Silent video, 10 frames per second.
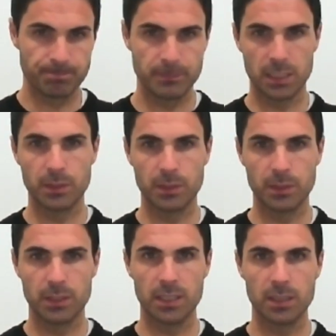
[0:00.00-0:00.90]
it's
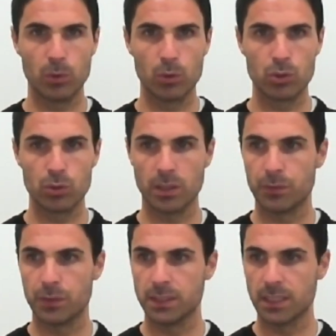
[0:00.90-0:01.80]
been an emotional and
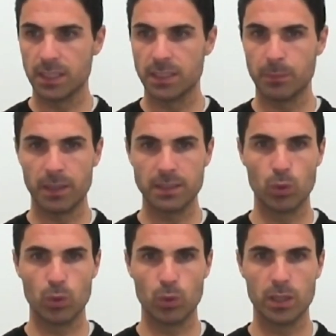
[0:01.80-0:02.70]
physically
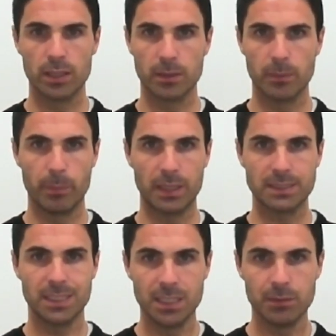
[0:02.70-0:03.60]
demanding week. But
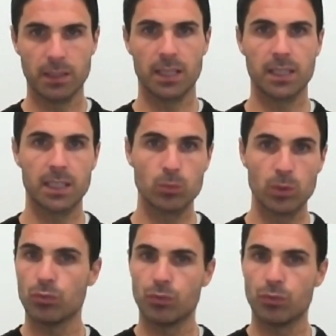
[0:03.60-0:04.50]
even like that, we
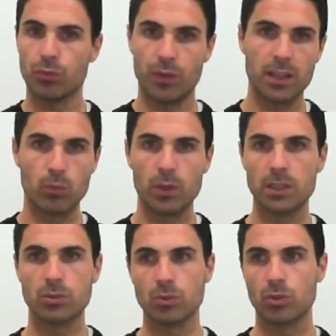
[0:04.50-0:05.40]
have to find
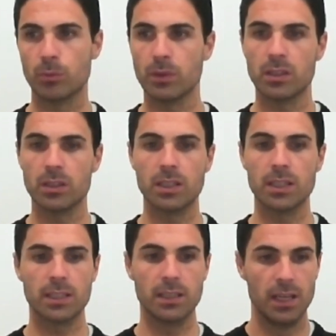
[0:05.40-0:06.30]
ways to come
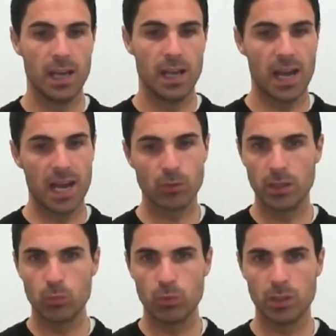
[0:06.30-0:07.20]
here and
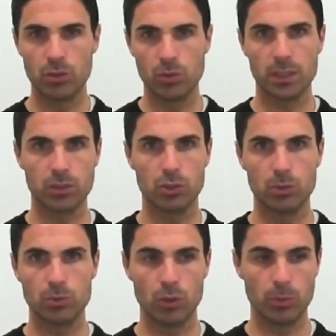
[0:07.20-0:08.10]
win where you are
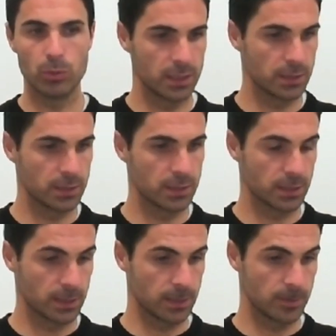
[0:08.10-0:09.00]
so dominant.
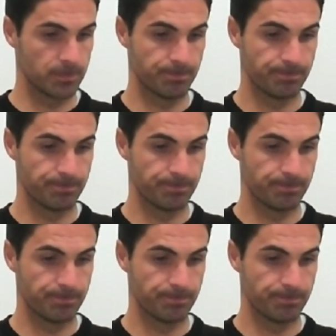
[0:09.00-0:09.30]
And